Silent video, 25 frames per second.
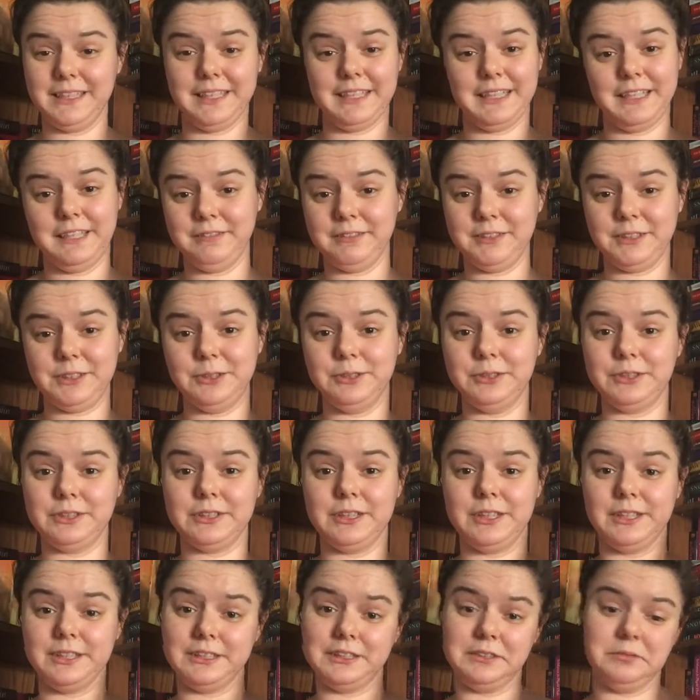I gave it two
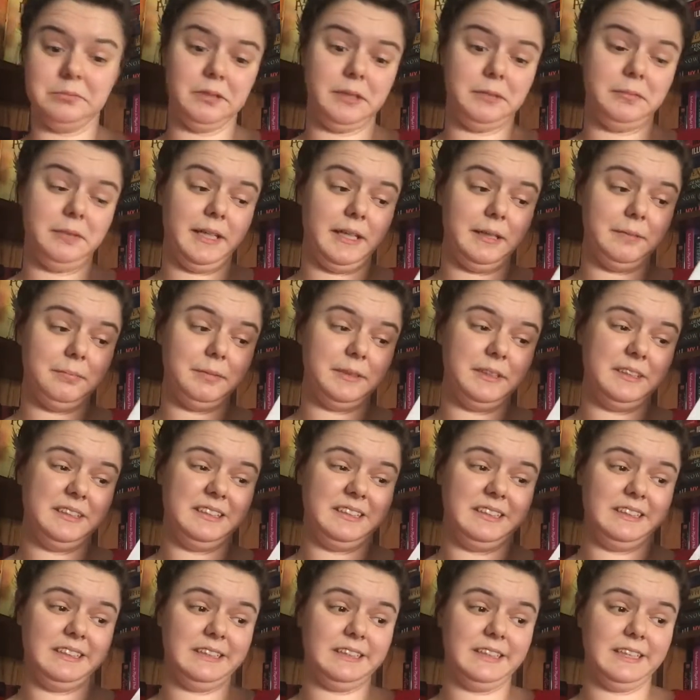stars, but I'm
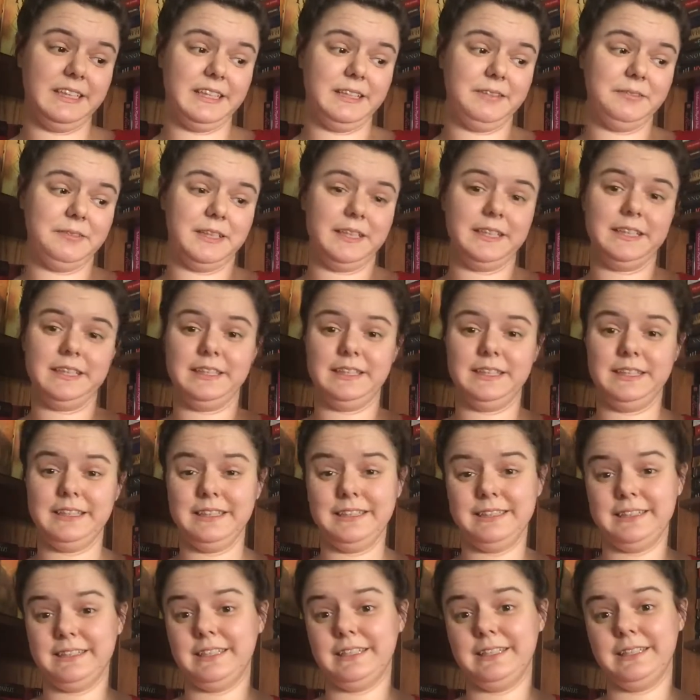happy that I read it
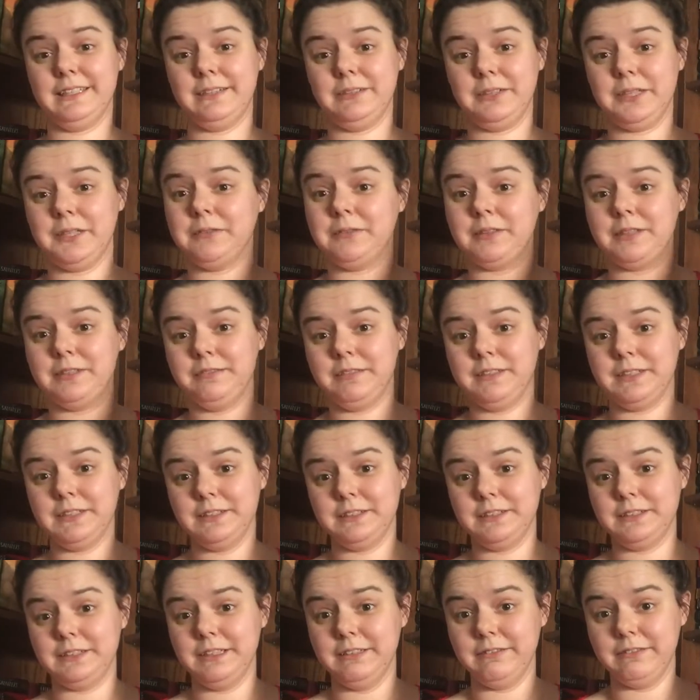and can now get rid of it
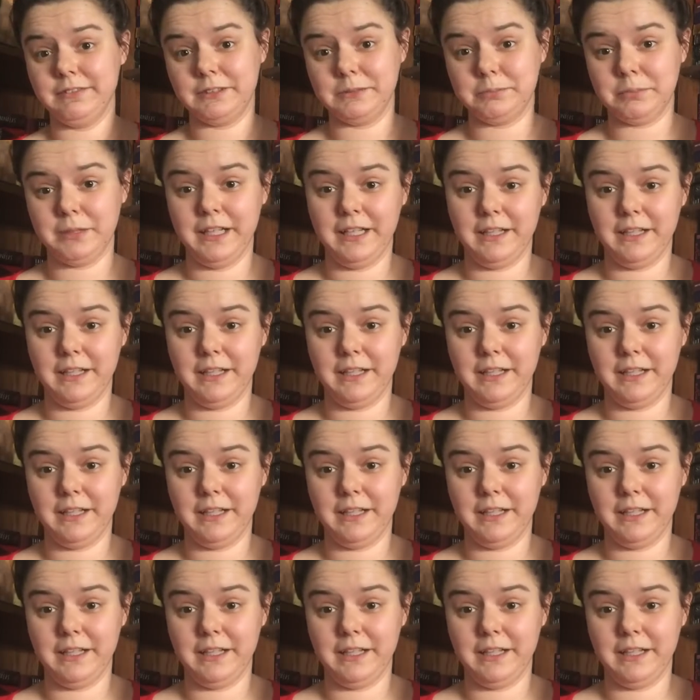and give it to